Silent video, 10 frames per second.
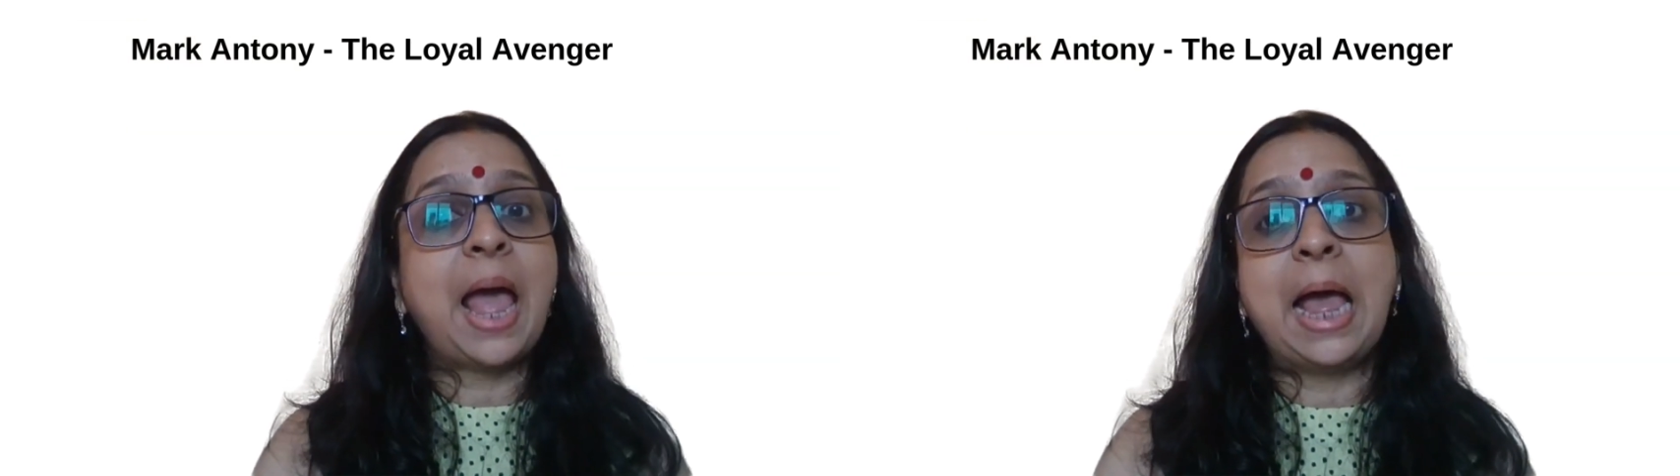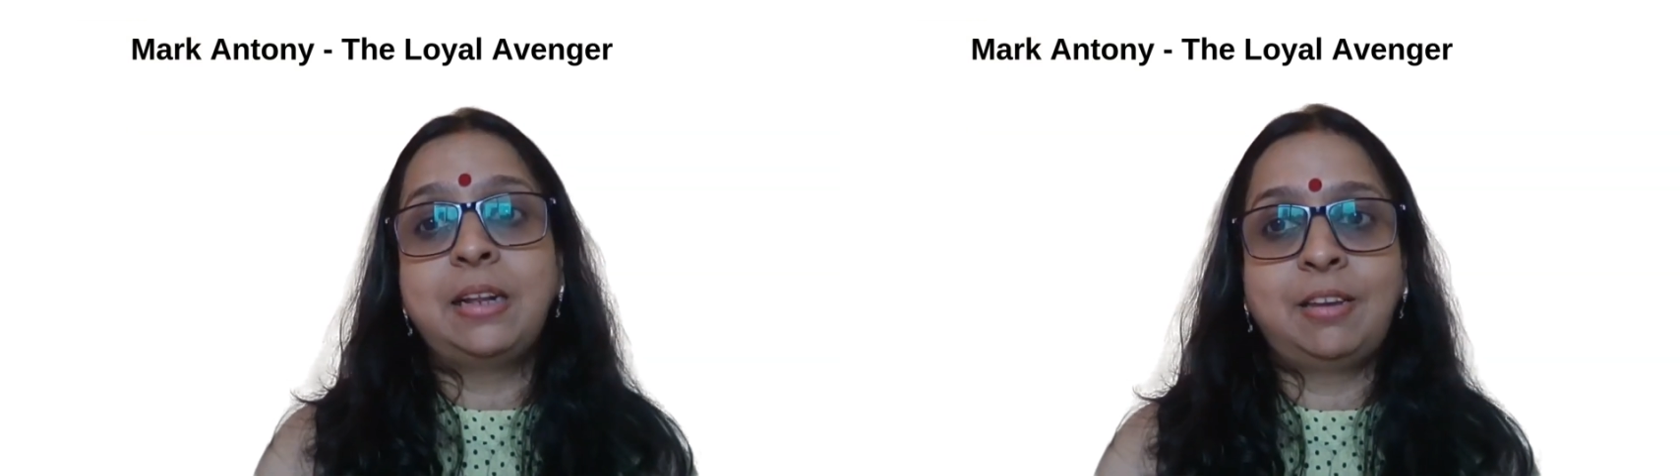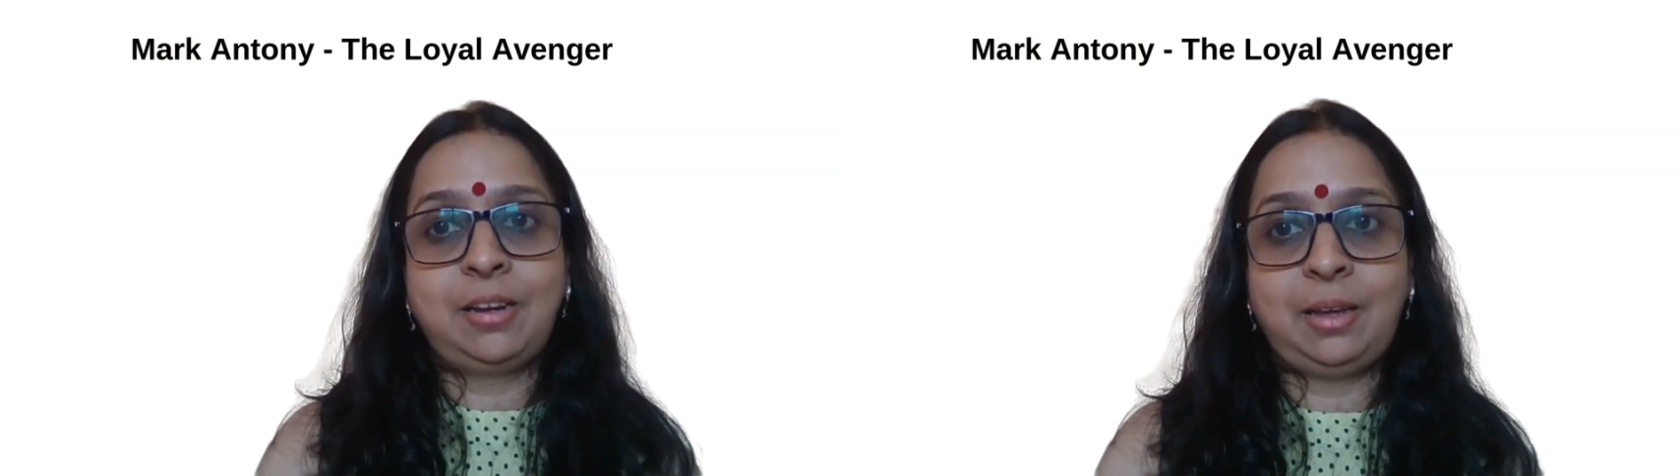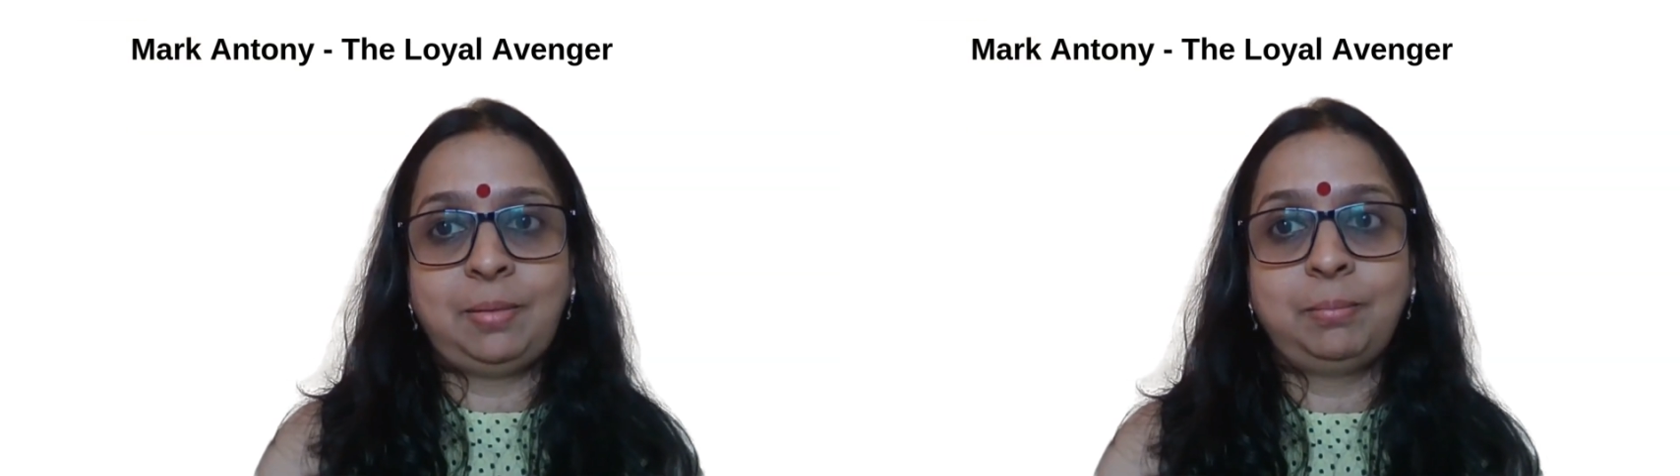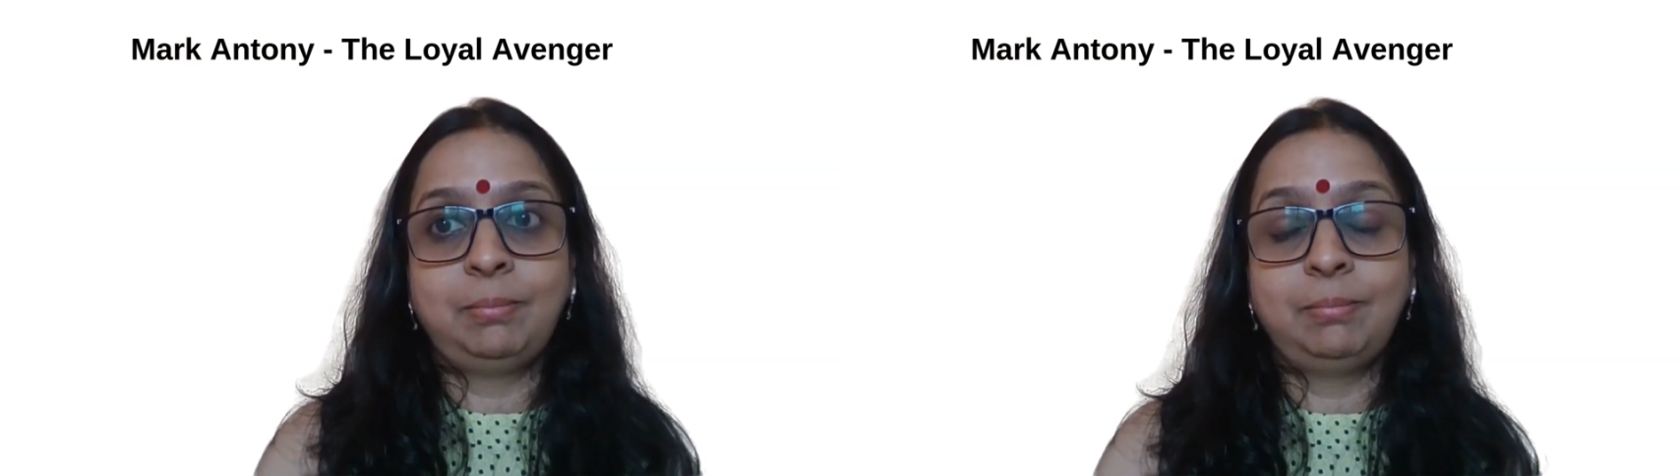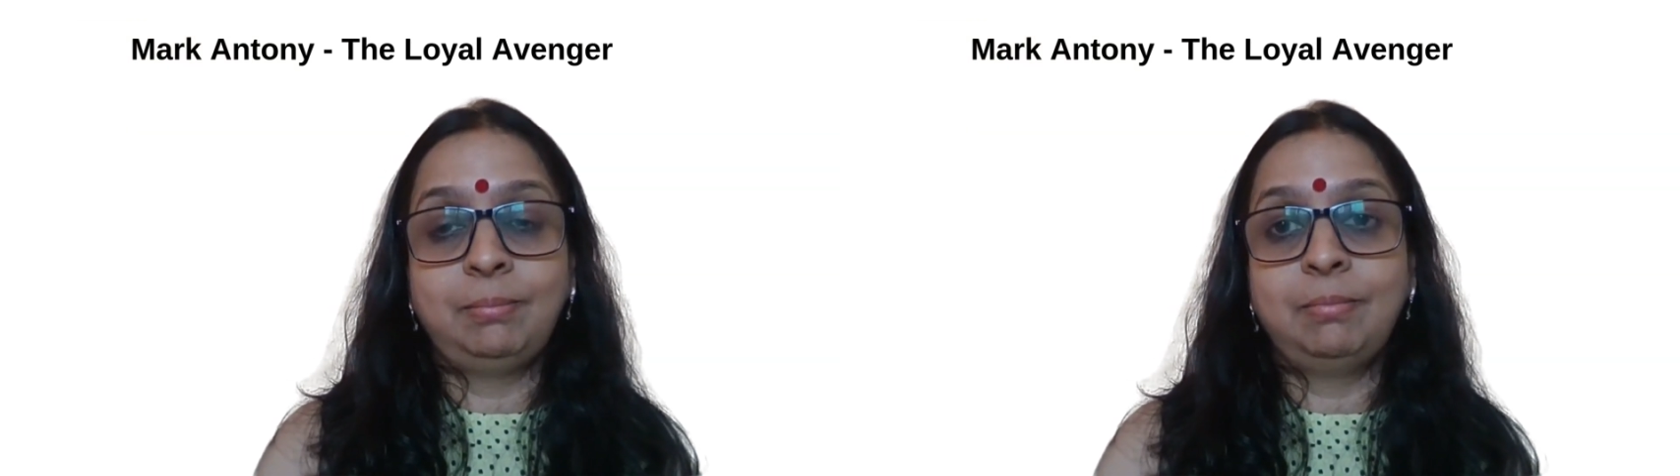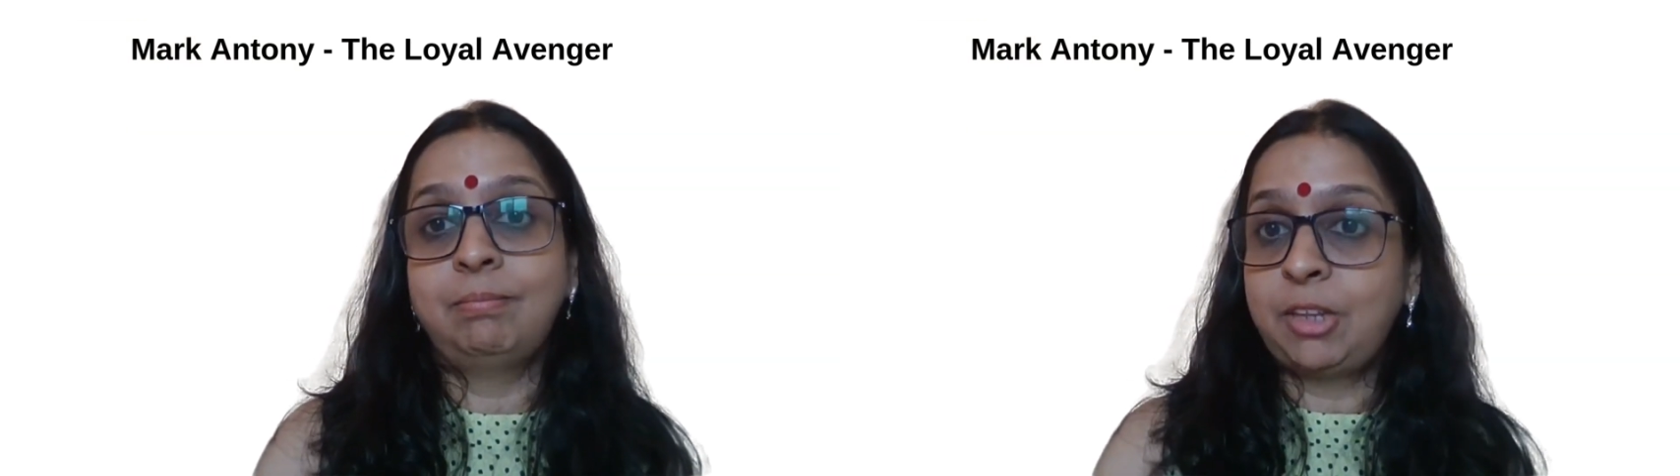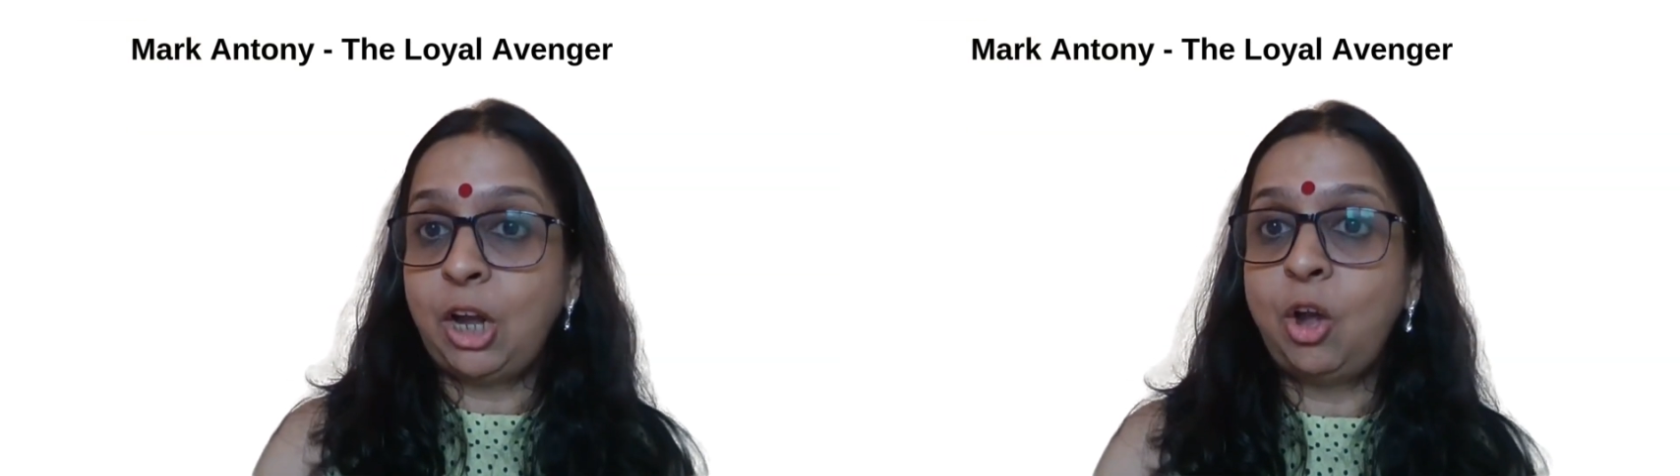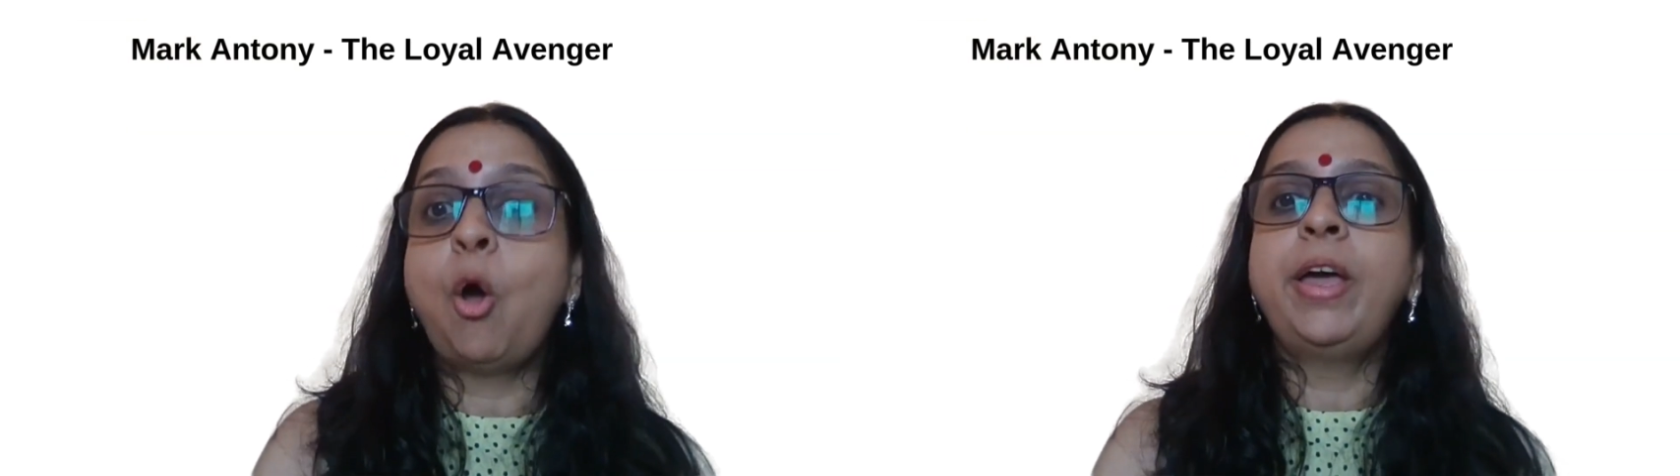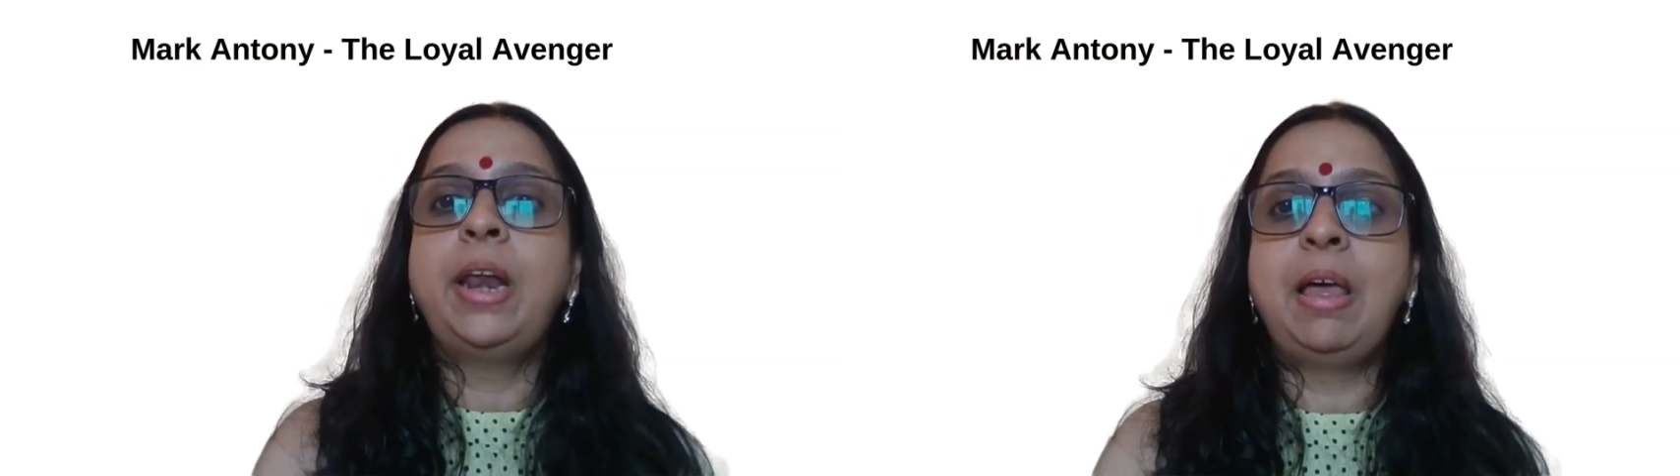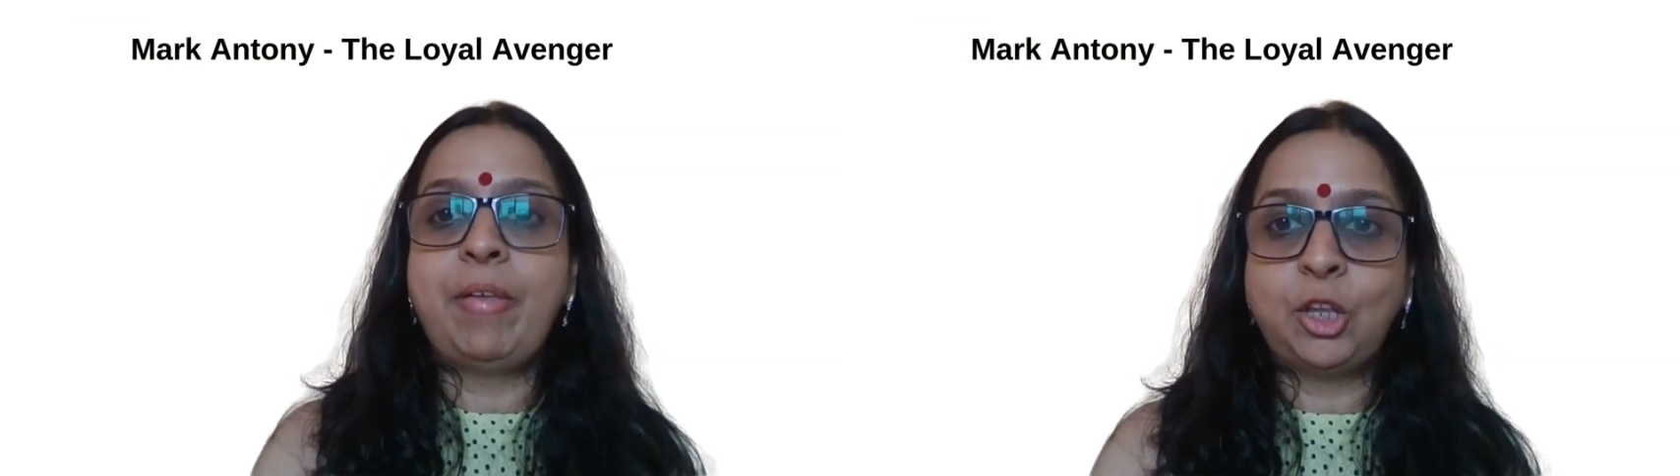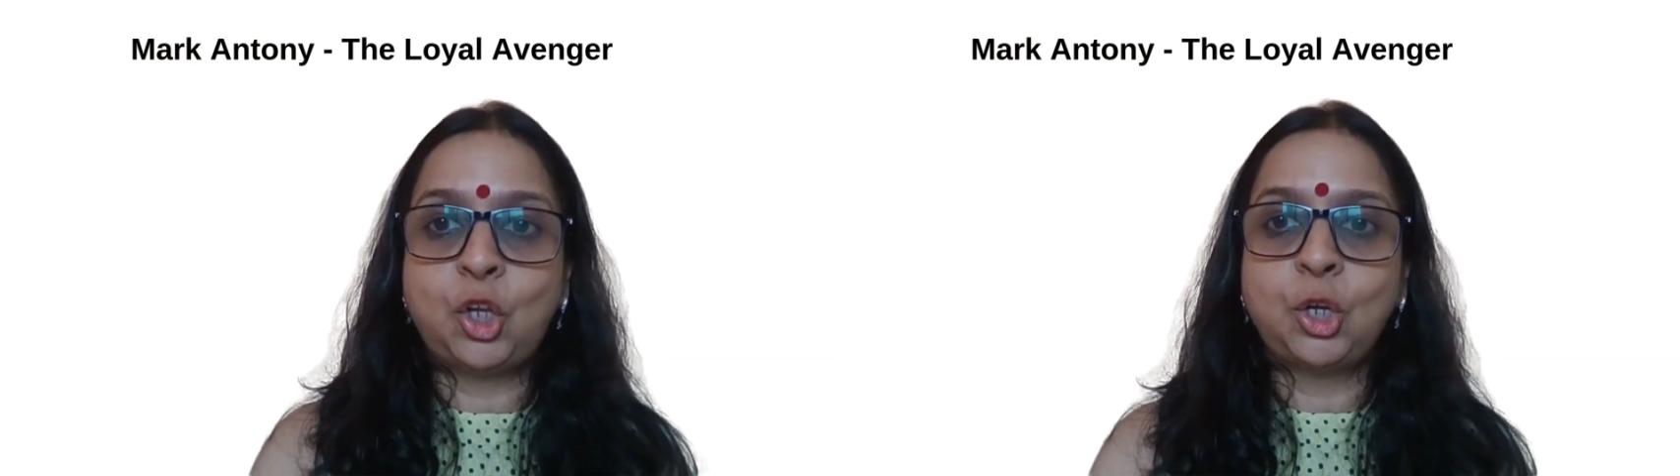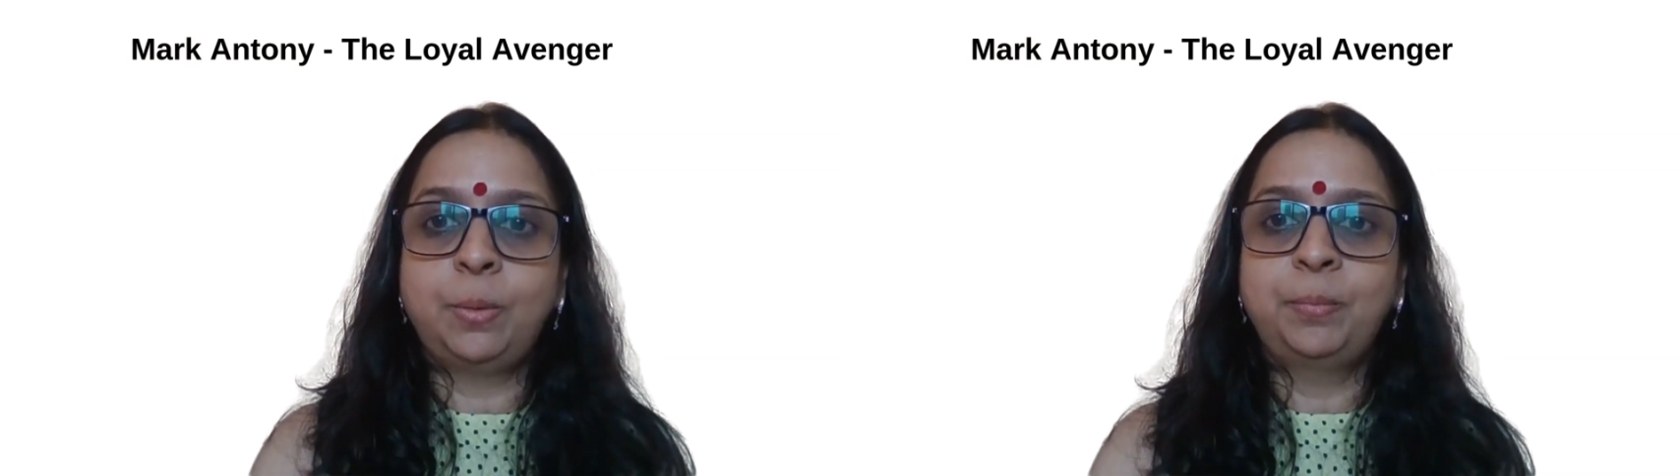Antony, the loyal avenger.